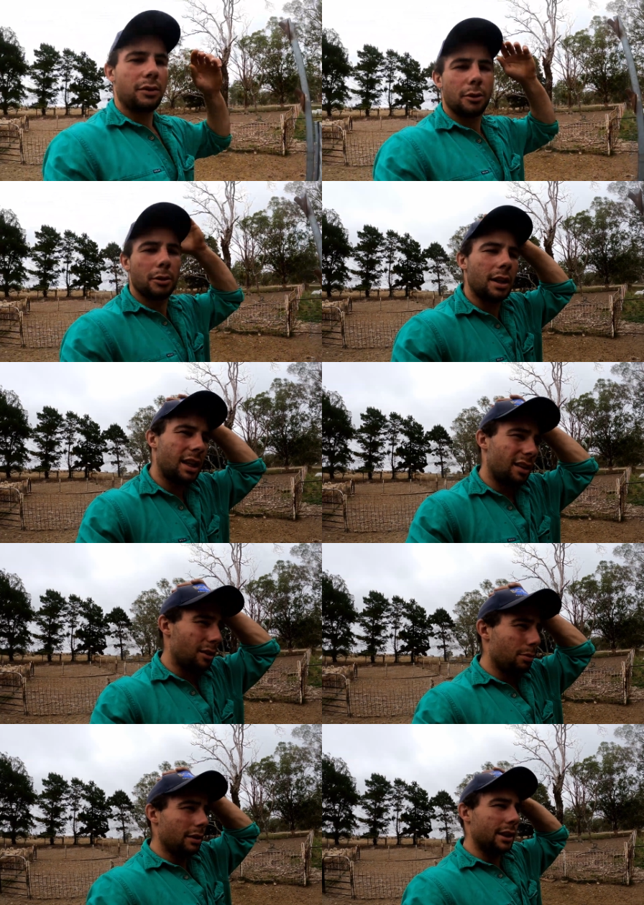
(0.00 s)
a few in there
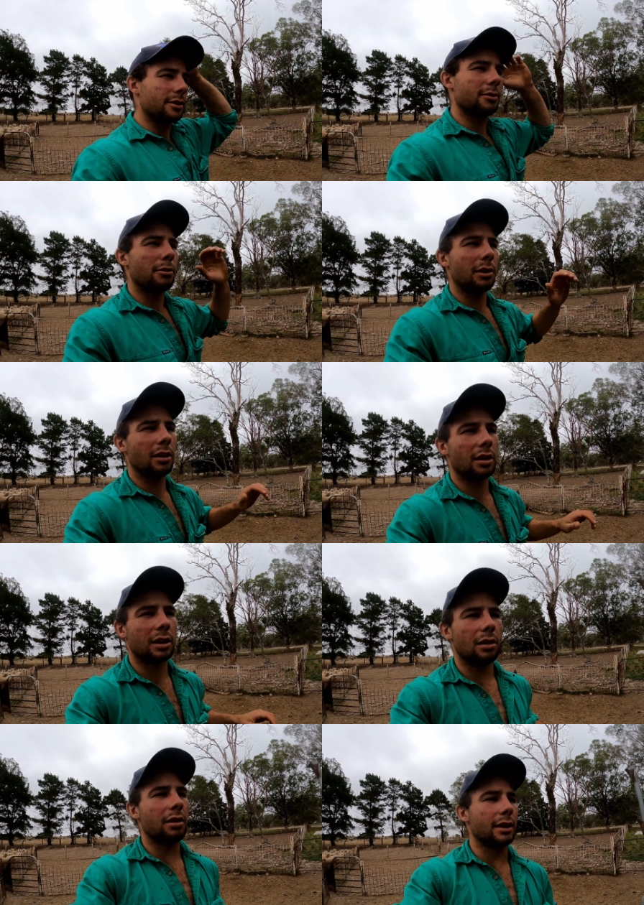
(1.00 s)
that are pretty scrawny,
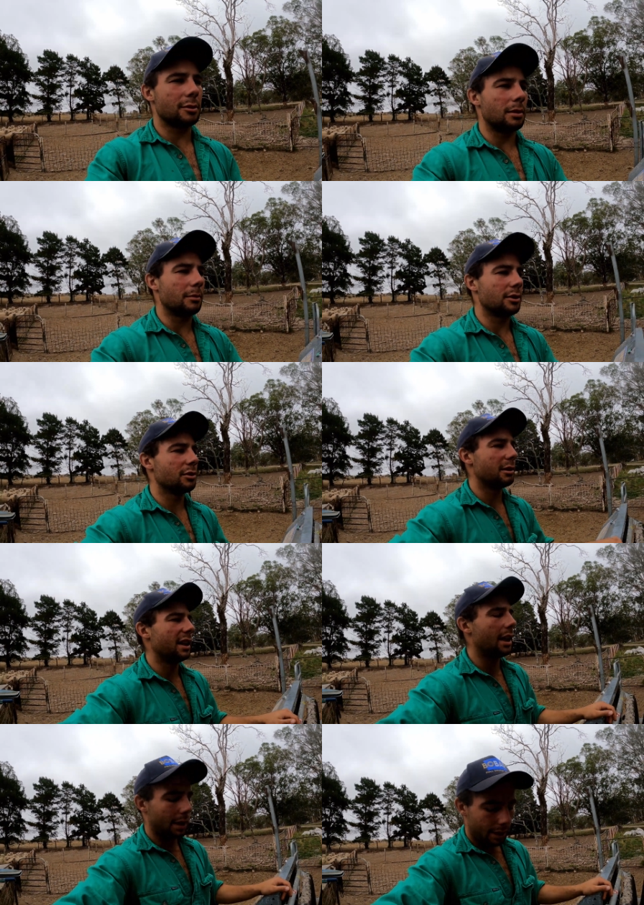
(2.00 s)
like the lightest one was
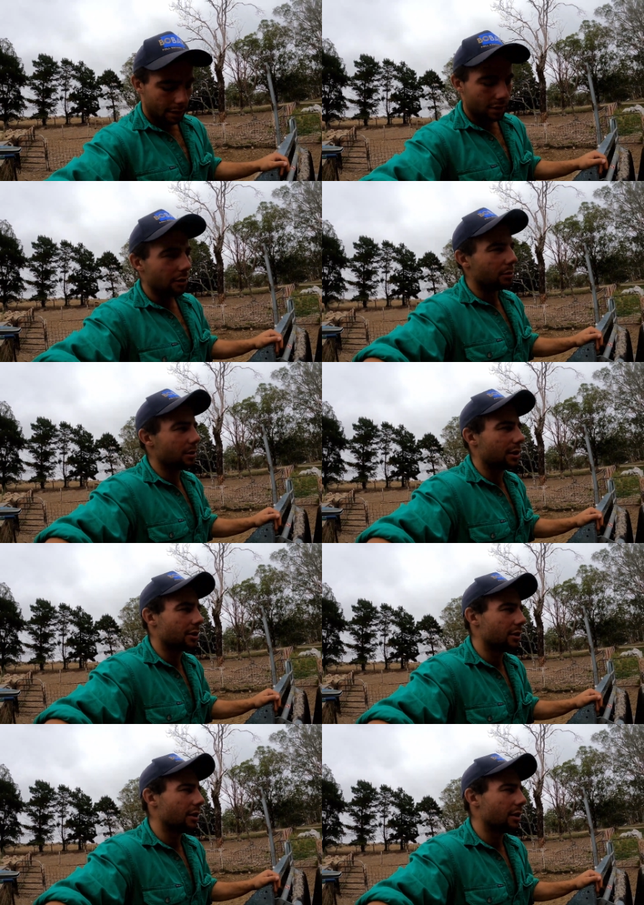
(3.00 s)
28 kilos, which I